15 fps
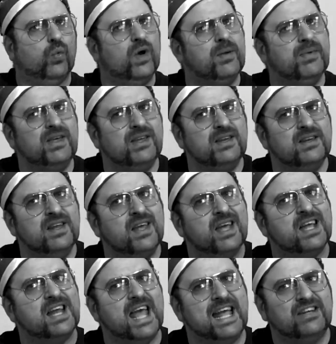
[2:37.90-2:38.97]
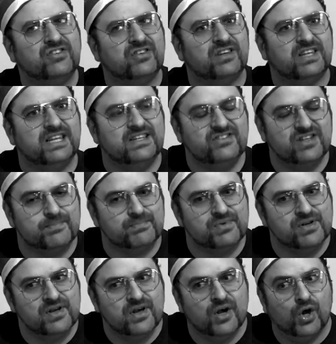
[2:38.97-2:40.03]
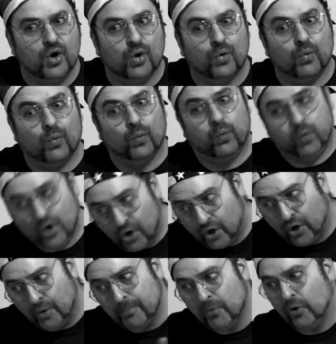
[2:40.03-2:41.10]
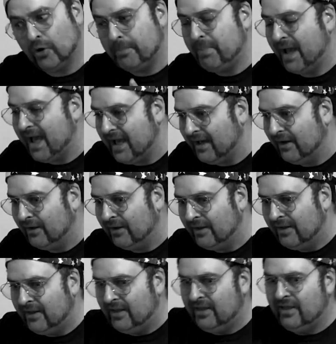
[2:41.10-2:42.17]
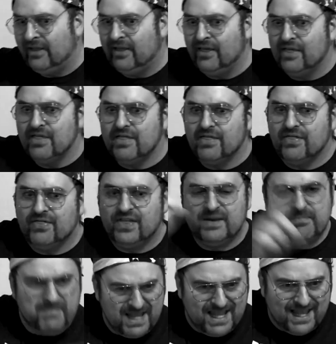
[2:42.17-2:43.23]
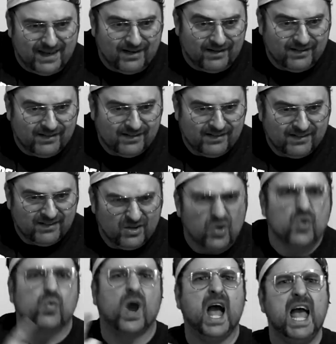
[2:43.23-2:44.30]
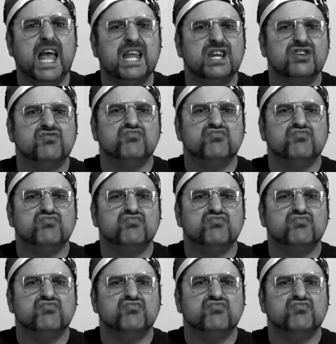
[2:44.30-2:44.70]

women in ancient Egypt were more pale than men, right?